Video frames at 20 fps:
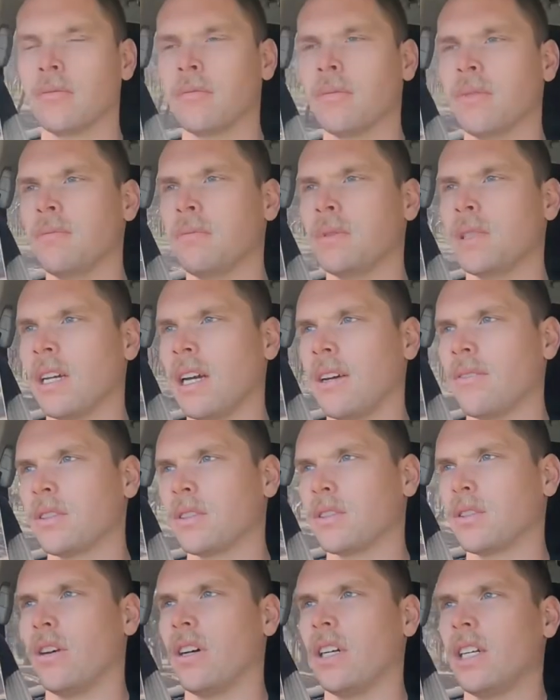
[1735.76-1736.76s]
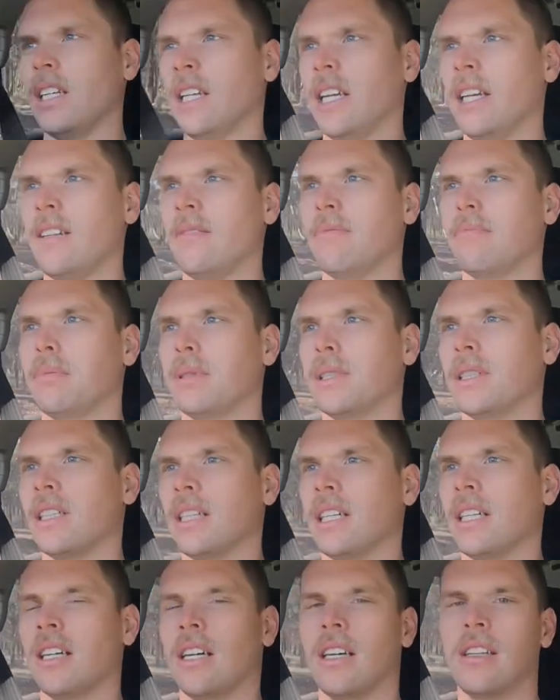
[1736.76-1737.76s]
from them, so I haven't tried it yet, but
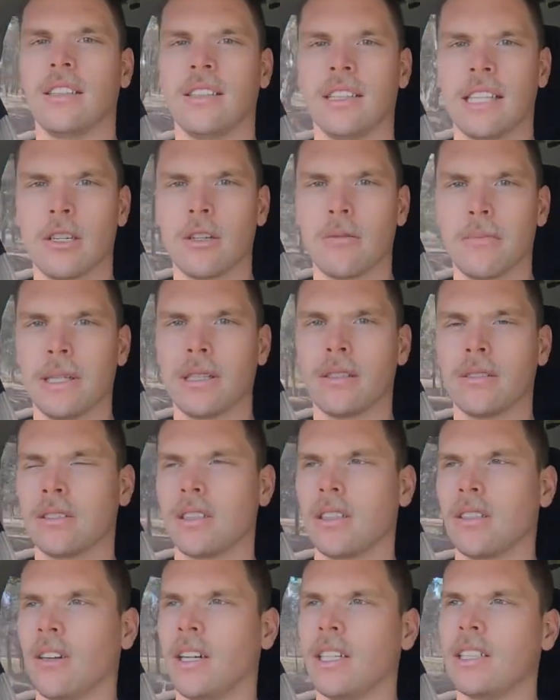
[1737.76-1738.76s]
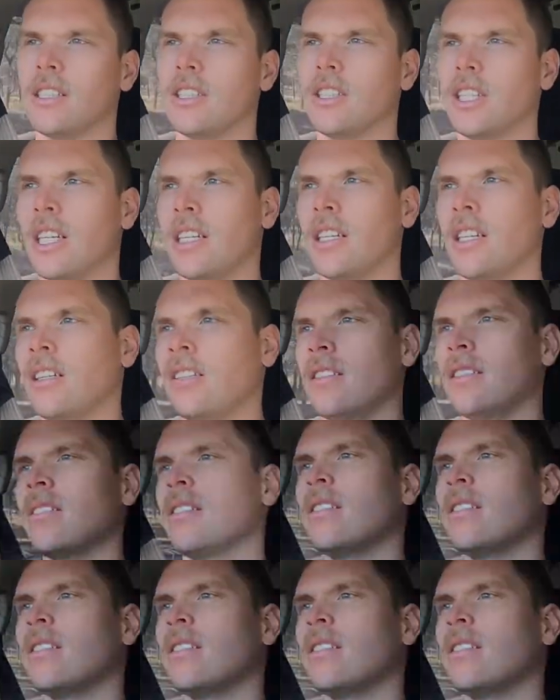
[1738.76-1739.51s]
I think that'll be on tonight's agenda.